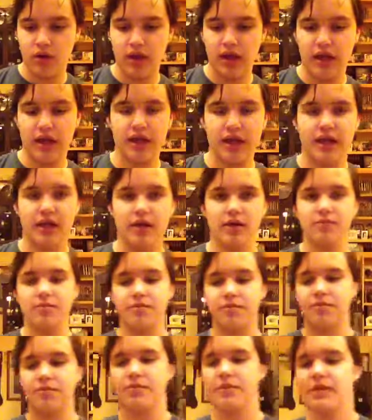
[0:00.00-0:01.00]
And,
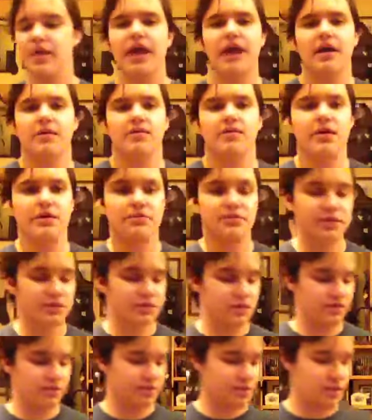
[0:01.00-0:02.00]
um, yeah, that's
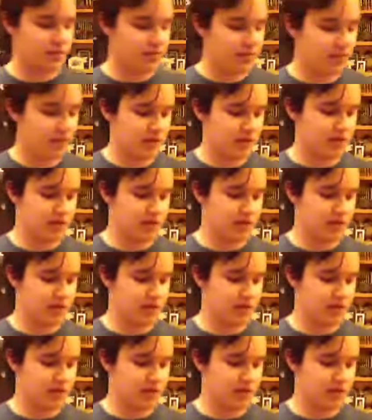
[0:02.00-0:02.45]
basically what I mean.